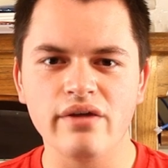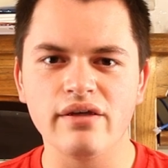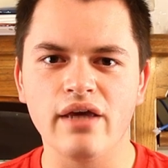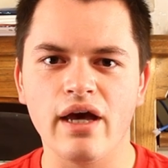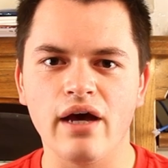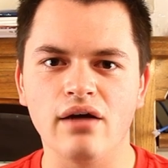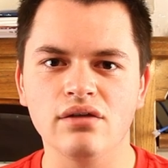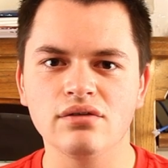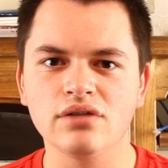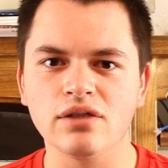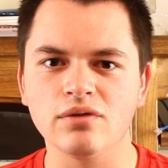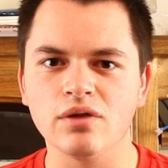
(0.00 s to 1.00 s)
Yeah,
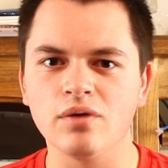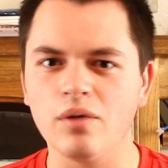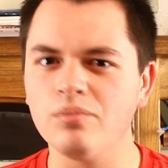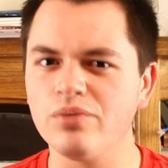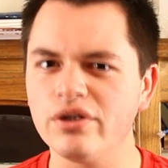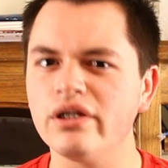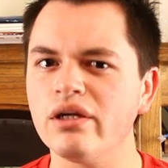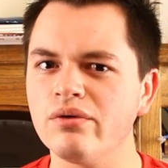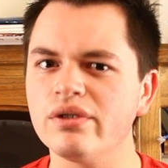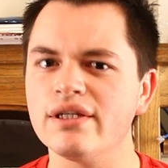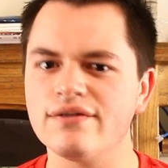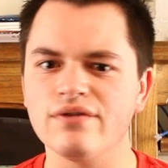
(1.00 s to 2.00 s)
I'm pretty done
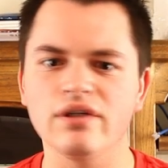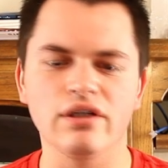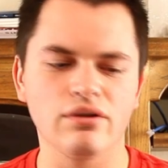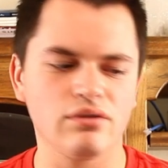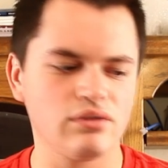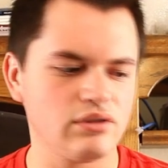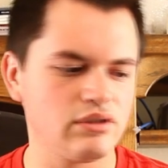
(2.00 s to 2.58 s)
with this video.